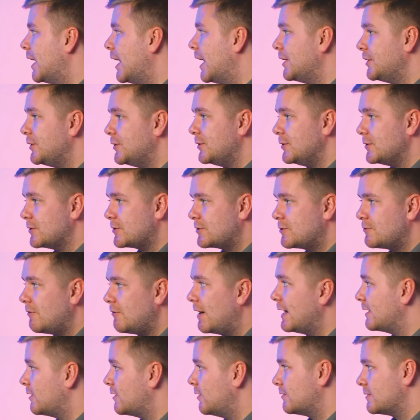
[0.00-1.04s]
And use
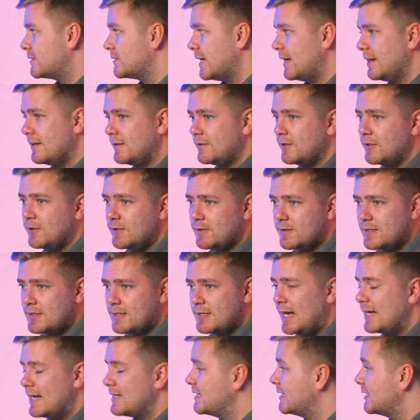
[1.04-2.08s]
great content, use
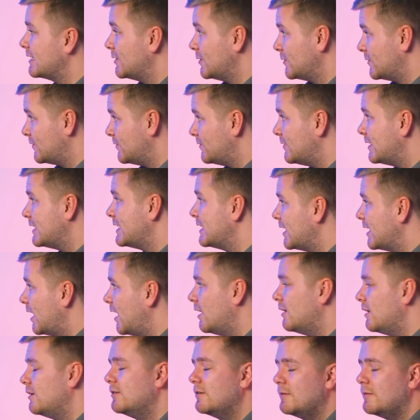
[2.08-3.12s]
static, use
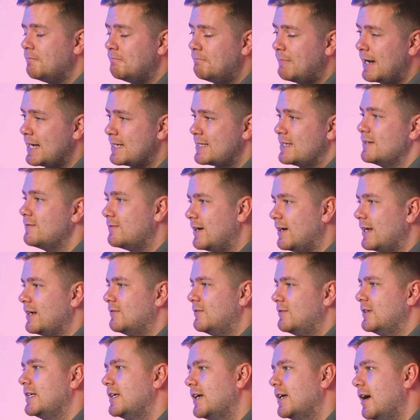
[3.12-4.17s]
video, massive fan
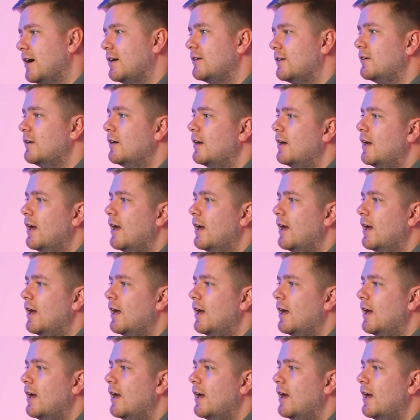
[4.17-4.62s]
of video.